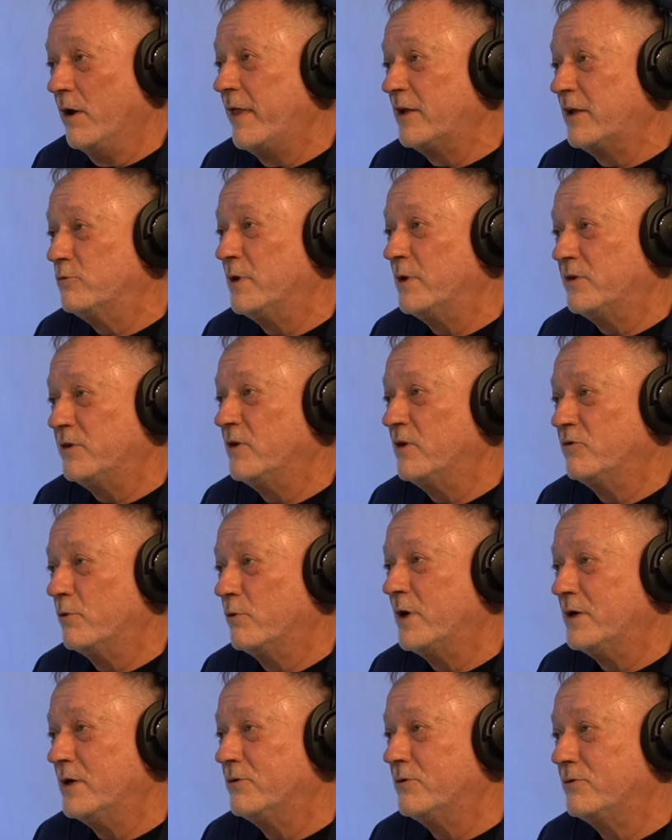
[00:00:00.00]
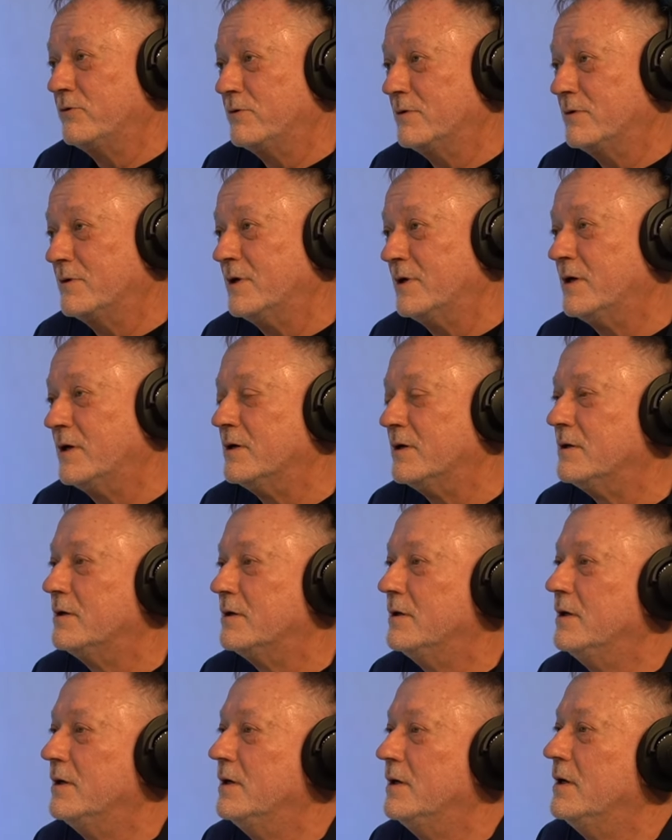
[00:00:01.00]
That's what this was. You know? uh,
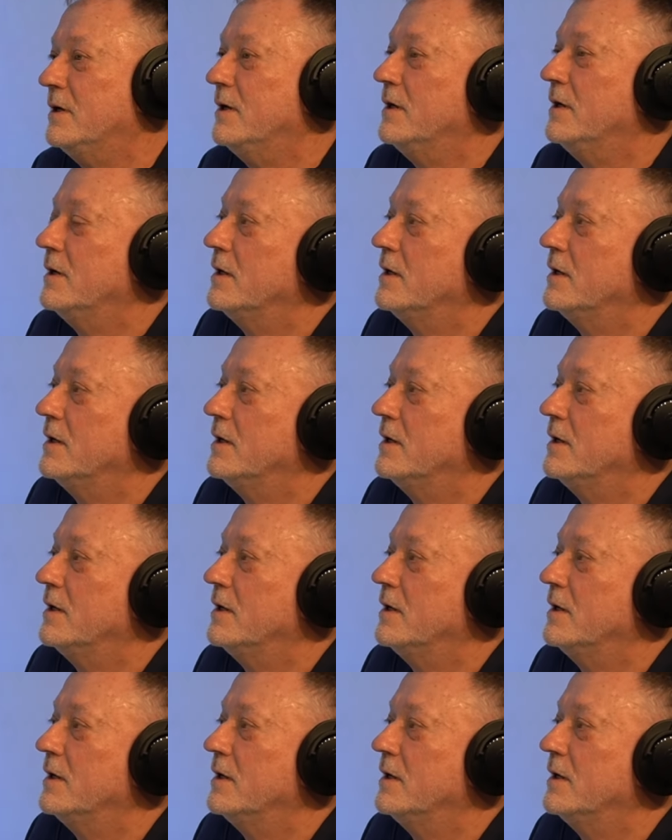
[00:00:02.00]
yeah.